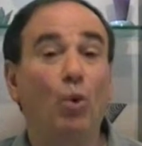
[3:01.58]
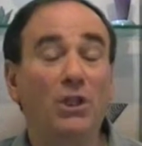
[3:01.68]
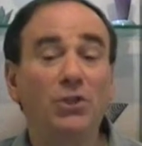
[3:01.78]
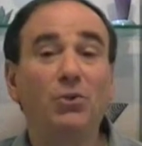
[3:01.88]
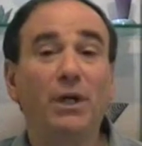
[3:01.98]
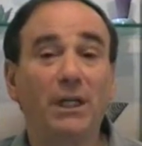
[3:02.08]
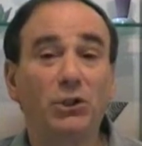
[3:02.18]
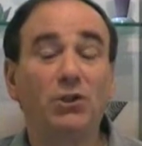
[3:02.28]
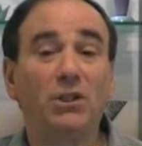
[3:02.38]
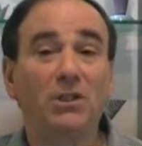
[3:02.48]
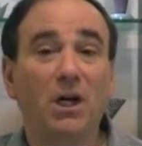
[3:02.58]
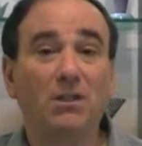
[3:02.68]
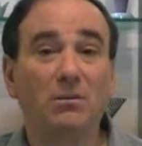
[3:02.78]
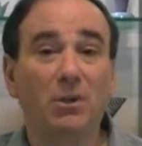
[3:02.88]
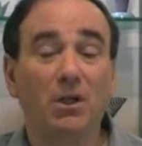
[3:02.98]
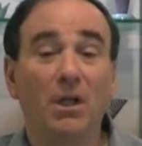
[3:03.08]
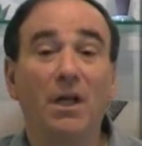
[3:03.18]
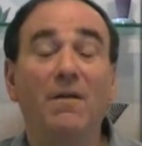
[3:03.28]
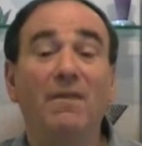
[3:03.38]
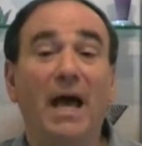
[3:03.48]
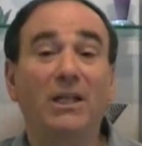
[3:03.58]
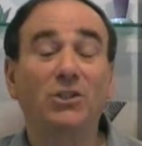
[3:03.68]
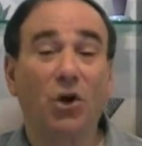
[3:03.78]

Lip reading: once you hit your deductible, that is